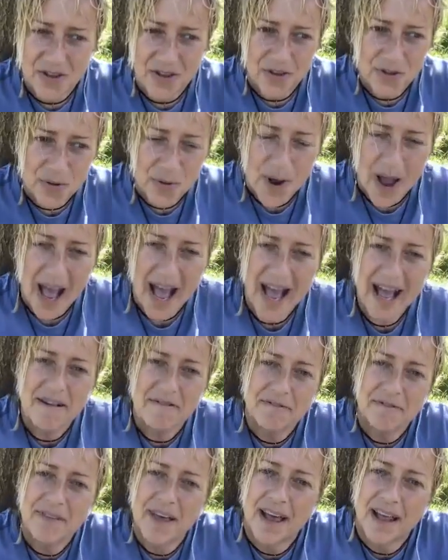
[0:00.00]
you
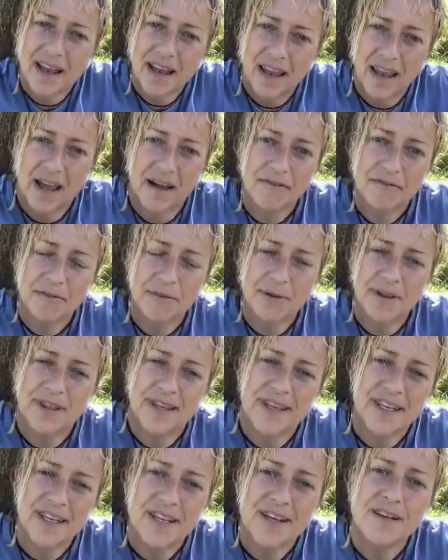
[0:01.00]
have that love
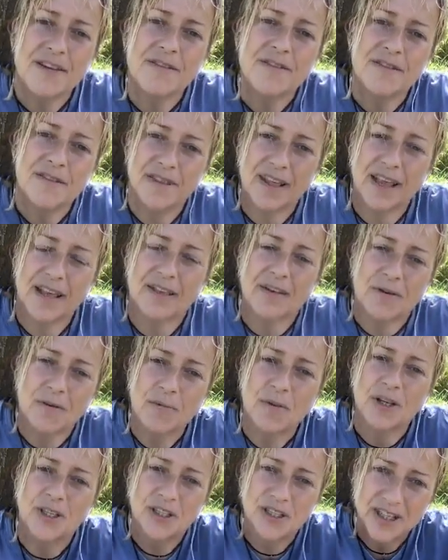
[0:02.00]
within you that you
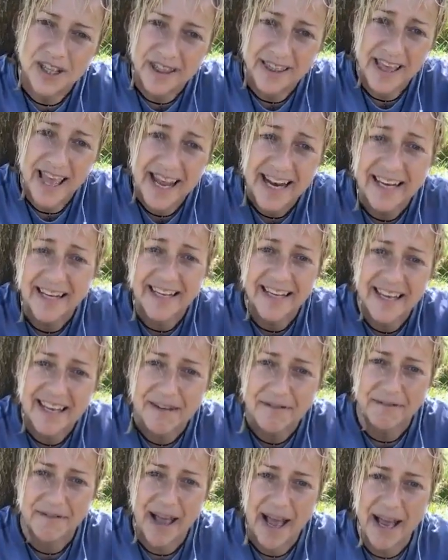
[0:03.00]
wish to then
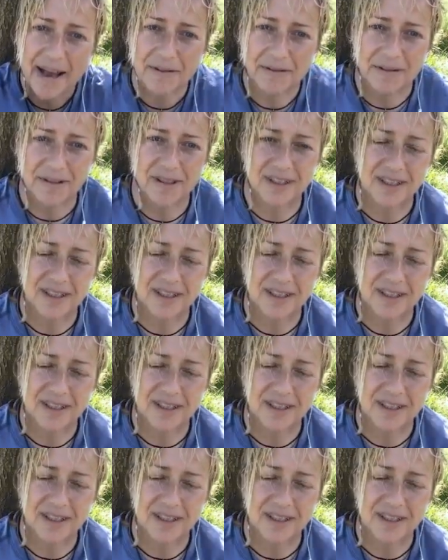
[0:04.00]
give out